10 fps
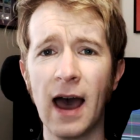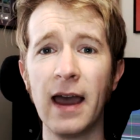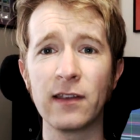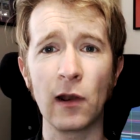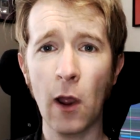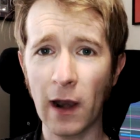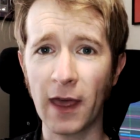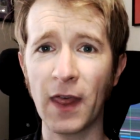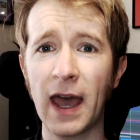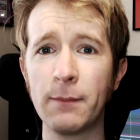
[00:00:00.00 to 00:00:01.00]
it's a lot
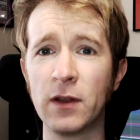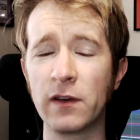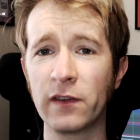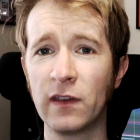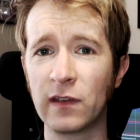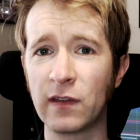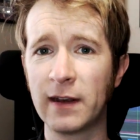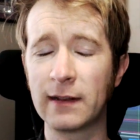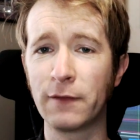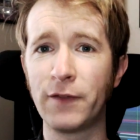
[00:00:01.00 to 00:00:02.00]
like that, but just it's a
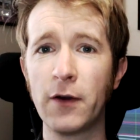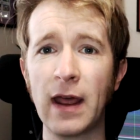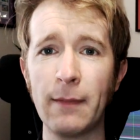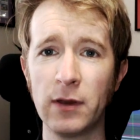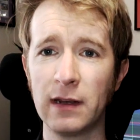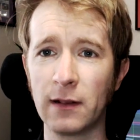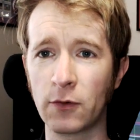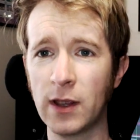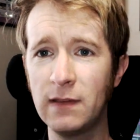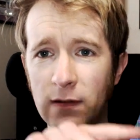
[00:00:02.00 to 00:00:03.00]
tiny little phone app with a little
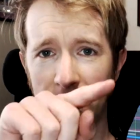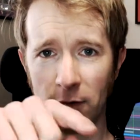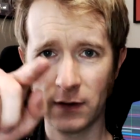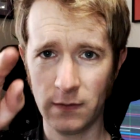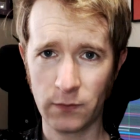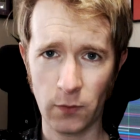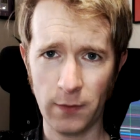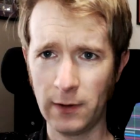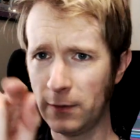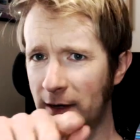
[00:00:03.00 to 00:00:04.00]
grid and you can draw
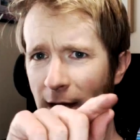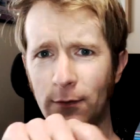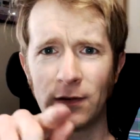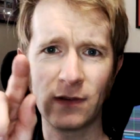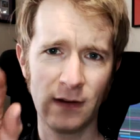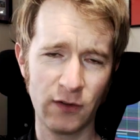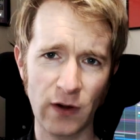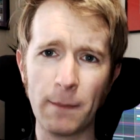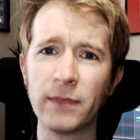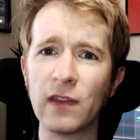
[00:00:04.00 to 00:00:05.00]
in all your notes and your
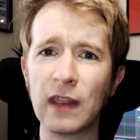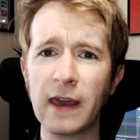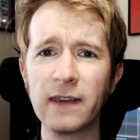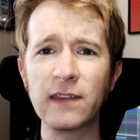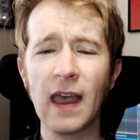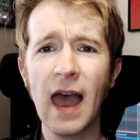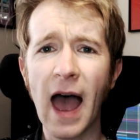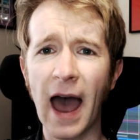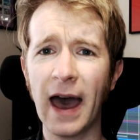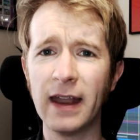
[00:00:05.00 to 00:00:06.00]
drums and things.
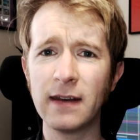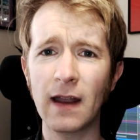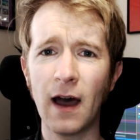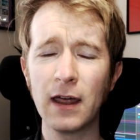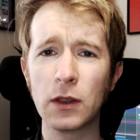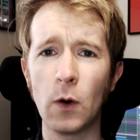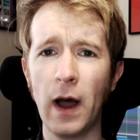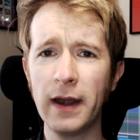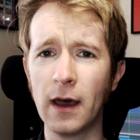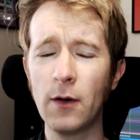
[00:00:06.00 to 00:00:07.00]
And I
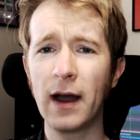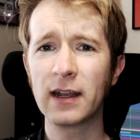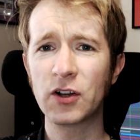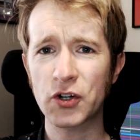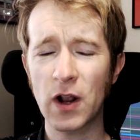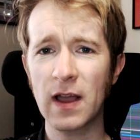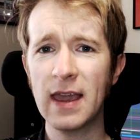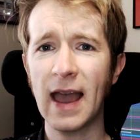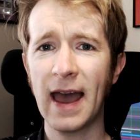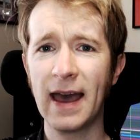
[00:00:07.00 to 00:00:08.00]
thought, I'm going to
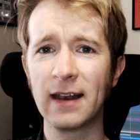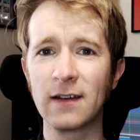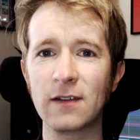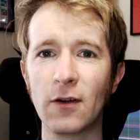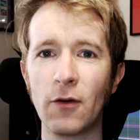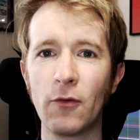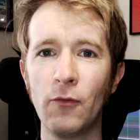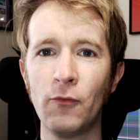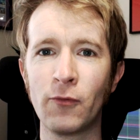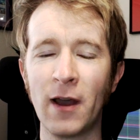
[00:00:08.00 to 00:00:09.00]
try and
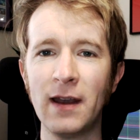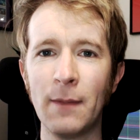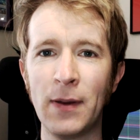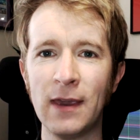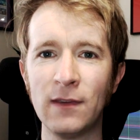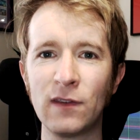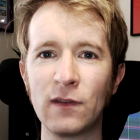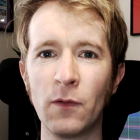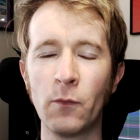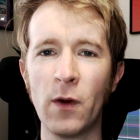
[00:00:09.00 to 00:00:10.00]
write a
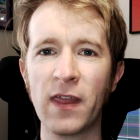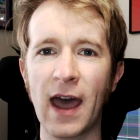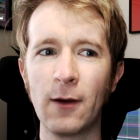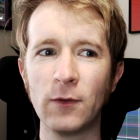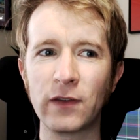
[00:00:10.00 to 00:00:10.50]
piece without